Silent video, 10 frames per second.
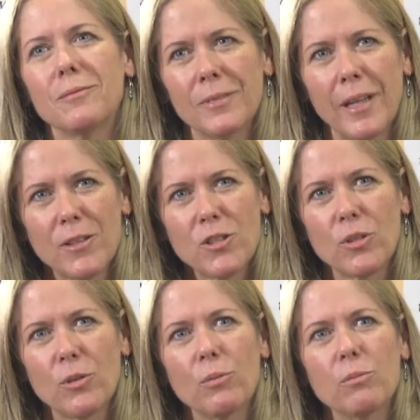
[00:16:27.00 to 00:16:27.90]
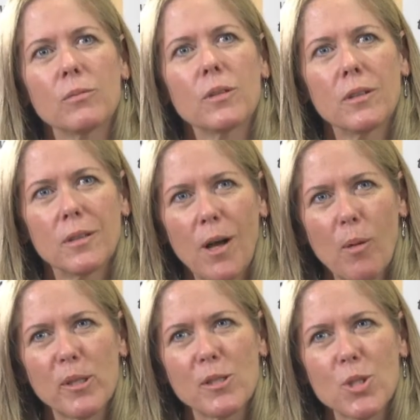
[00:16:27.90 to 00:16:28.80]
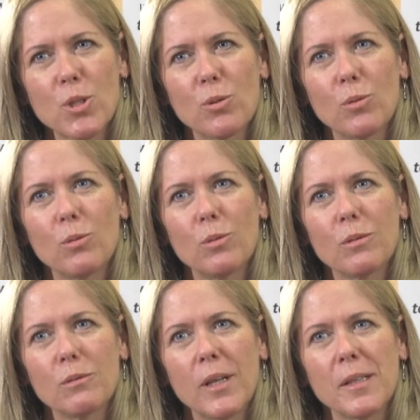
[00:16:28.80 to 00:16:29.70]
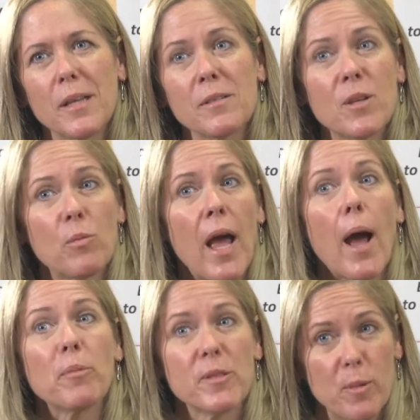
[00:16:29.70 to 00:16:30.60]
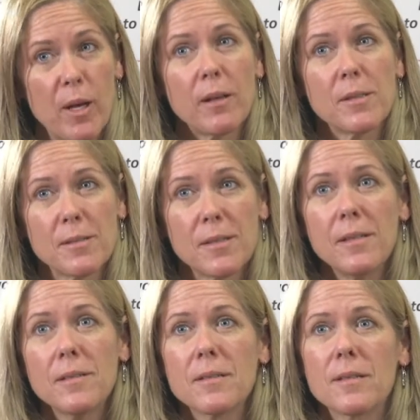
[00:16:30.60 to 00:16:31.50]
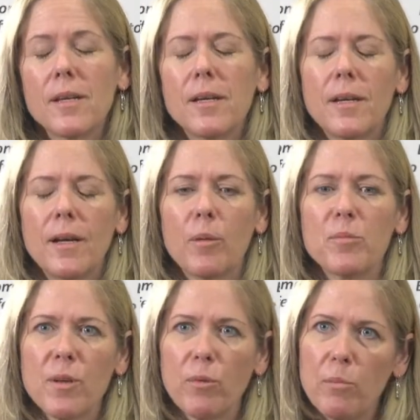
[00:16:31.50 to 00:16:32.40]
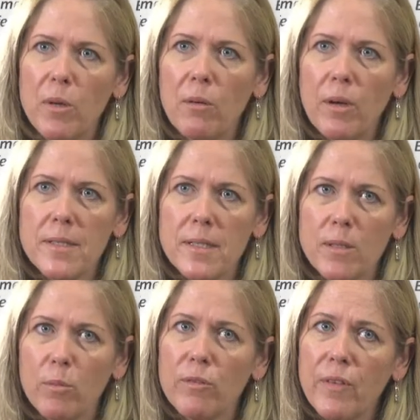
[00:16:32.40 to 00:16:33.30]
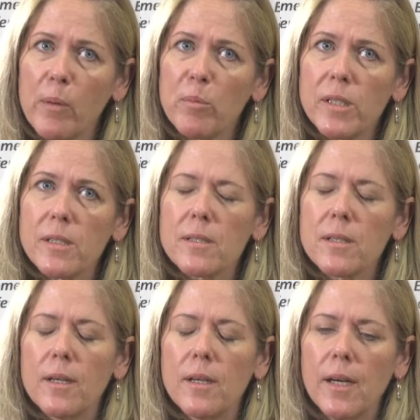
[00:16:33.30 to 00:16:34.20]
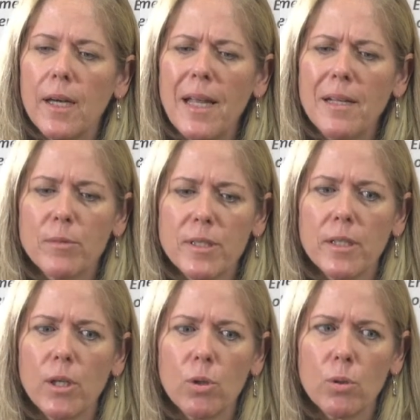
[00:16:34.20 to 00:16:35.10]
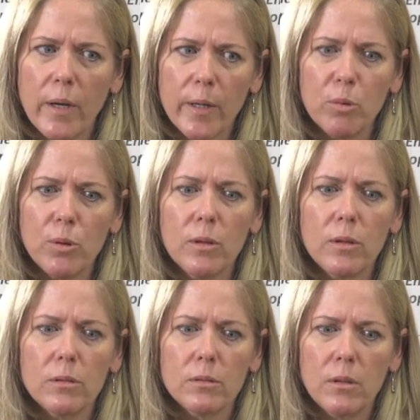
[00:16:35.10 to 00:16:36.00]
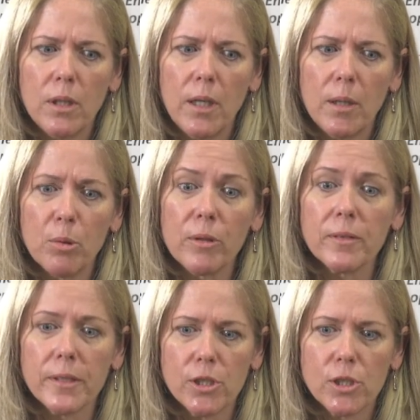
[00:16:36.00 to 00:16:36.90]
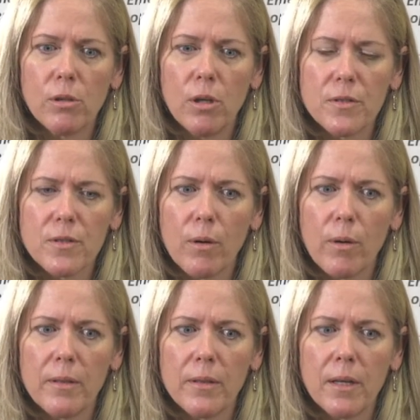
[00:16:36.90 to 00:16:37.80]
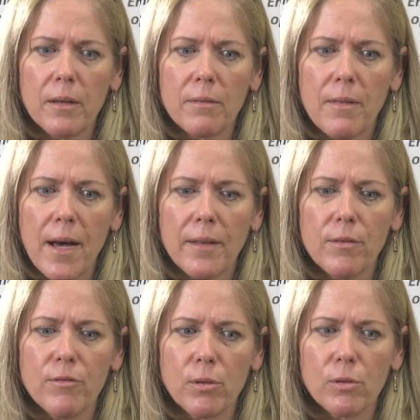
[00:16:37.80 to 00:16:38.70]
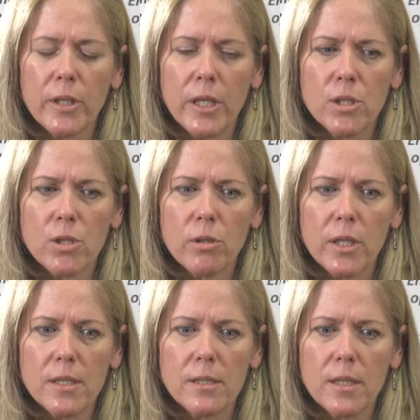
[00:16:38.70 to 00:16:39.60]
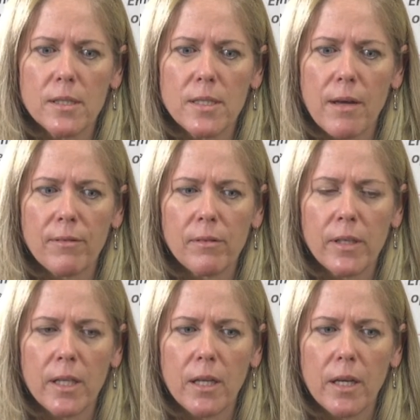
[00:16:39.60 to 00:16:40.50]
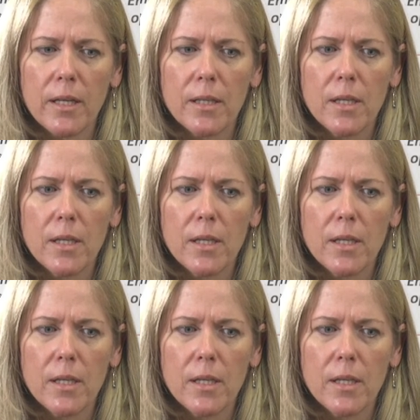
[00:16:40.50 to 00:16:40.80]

led to come into and see what happens behind the scenes, sit with me as I sit with families. And that was an incredible privilege also. I think that the funeral industry is definitely